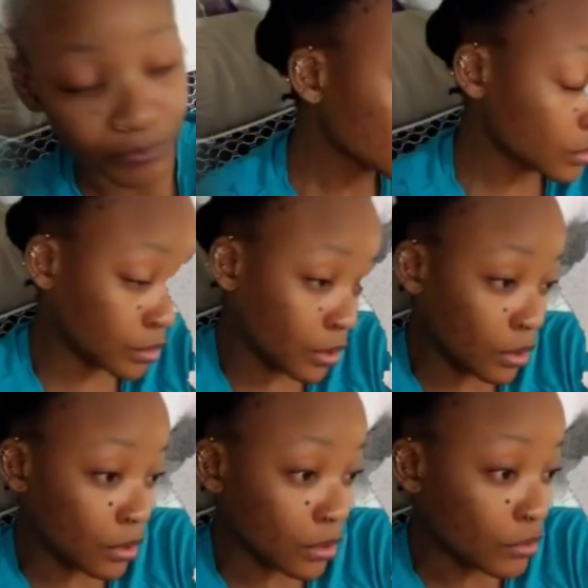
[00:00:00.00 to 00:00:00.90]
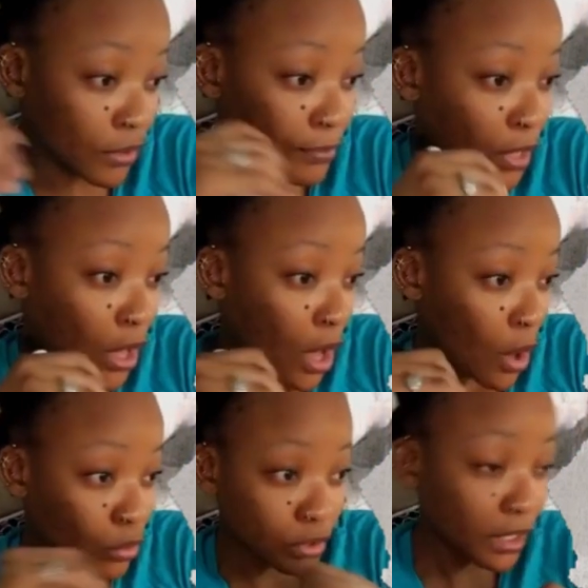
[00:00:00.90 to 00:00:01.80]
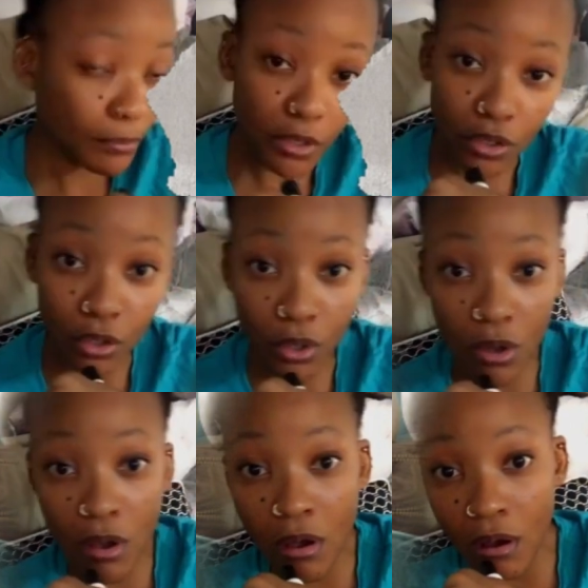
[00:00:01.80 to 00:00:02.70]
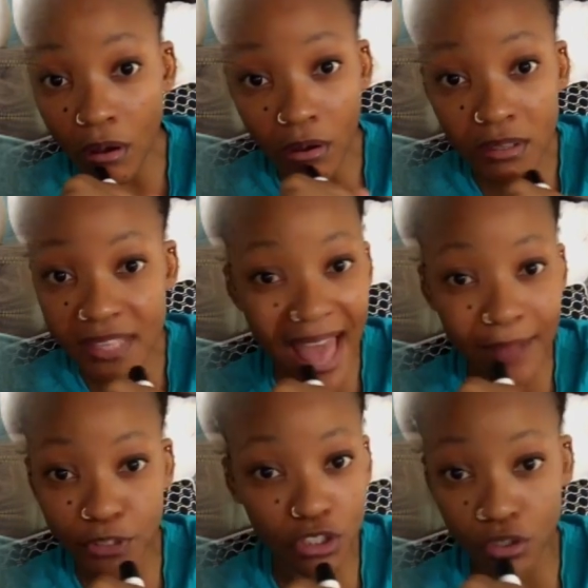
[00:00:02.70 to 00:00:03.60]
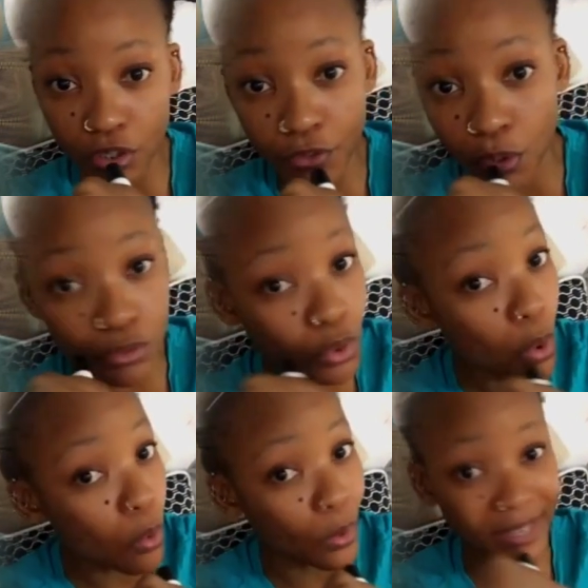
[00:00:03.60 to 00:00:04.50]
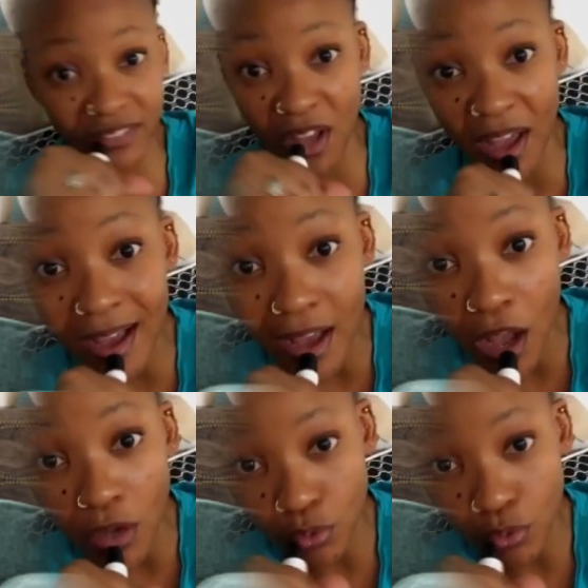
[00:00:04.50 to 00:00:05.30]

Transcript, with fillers: Steve, only because absent of you doing that,